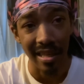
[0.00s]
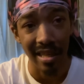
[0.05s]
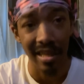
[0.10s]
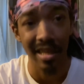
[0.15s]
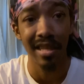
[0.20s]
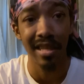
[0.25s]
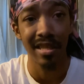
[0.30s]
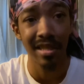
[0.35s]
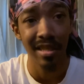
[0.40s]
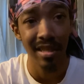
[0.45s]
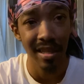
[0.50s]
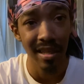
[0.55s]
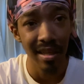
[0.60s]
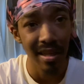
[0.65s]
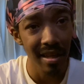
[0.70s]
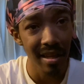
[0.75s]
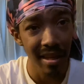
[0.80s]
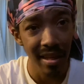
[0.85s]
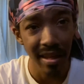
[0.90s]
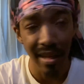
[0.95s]
Geechee.
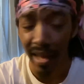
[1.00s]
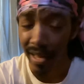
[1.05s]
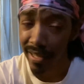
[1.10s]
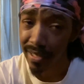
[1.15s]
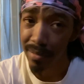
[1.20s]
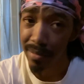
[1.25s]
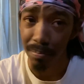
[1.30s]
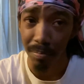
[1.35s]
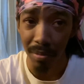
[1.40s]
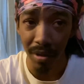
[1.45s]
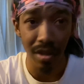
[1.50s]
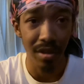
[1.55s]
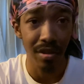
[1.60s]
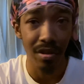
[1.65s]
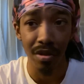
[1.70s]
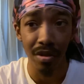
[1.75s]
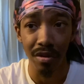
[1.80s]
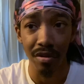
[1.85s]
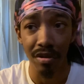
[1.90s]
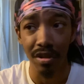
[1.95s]
That's big
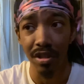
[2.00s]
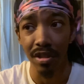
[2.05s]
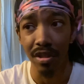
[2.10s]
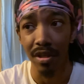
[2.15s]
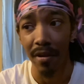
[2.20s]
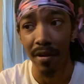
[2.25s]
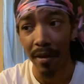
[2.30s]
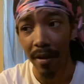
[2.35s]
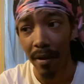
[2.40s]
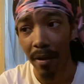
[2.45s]
dog shit.